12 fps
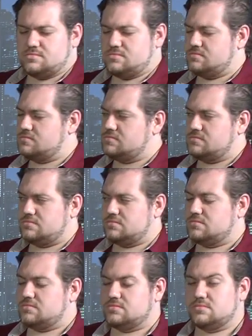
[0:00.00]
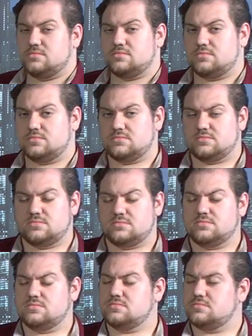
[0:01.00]

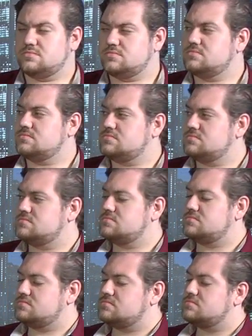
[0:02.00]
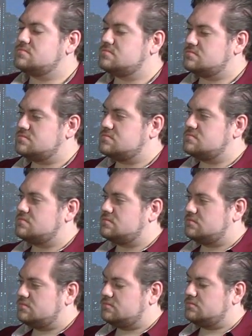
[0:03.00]

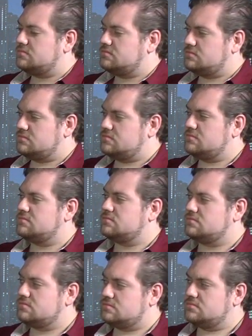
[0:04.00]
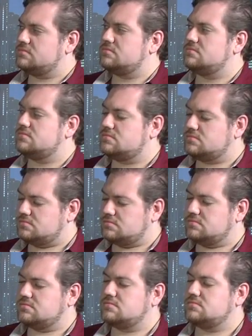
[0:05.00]

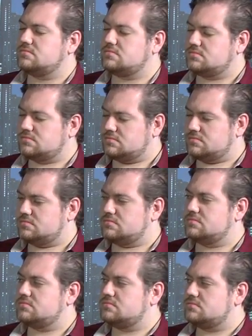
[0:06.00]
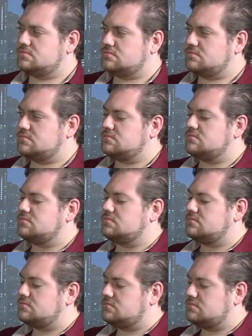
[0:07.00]
(silent)